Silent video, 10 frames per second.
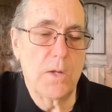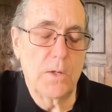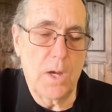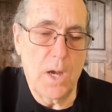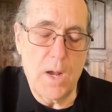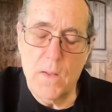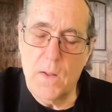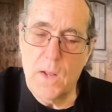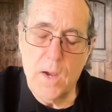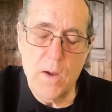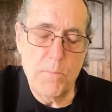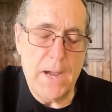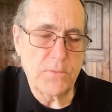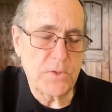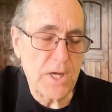
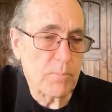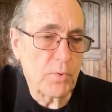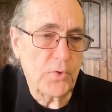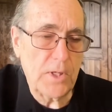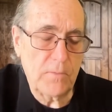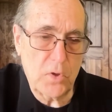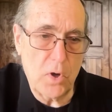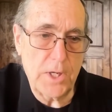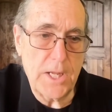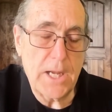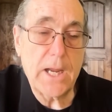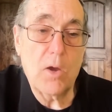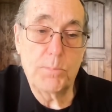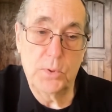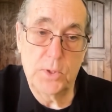about 10% of cardiac
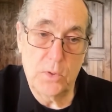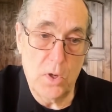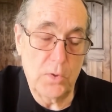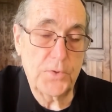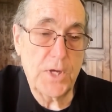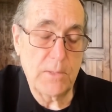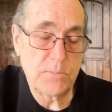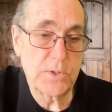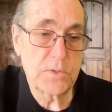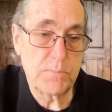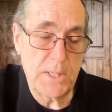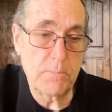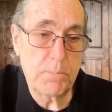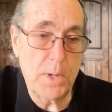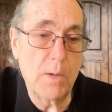output at all times is being
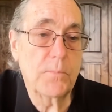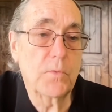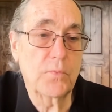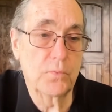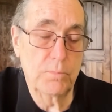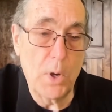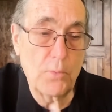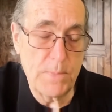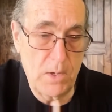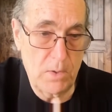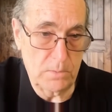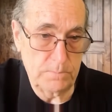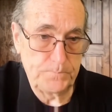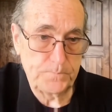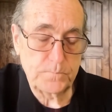pumped through bone marrow.
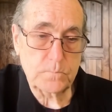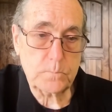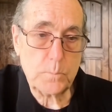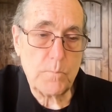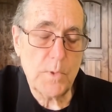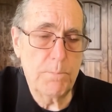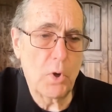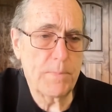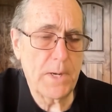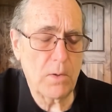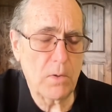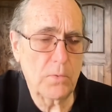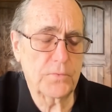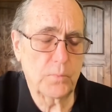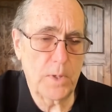Bone marrow
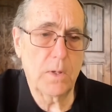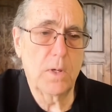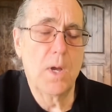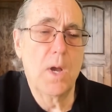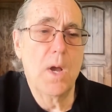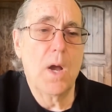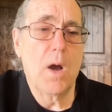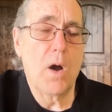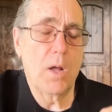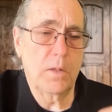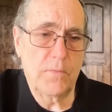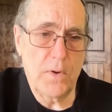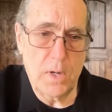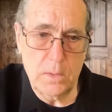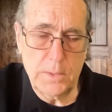is where all of
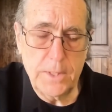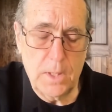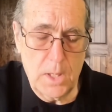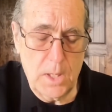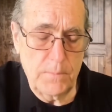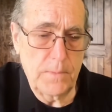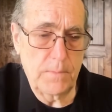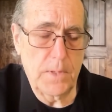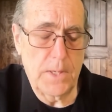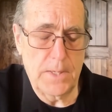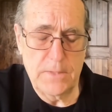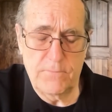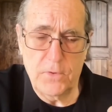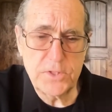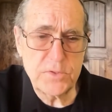our, a
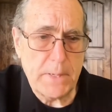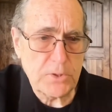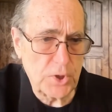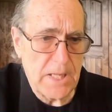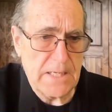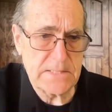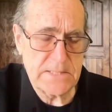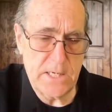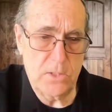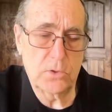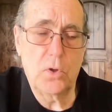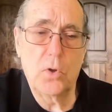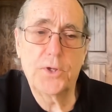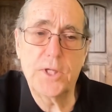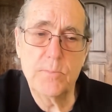very specialized cell
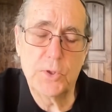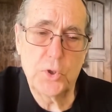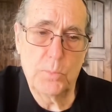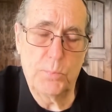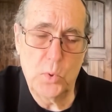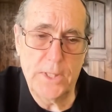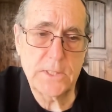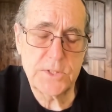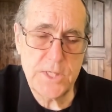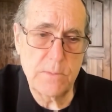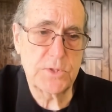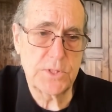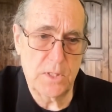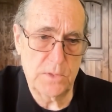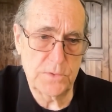called hematopoietic stem
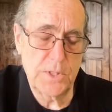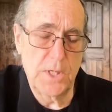cells.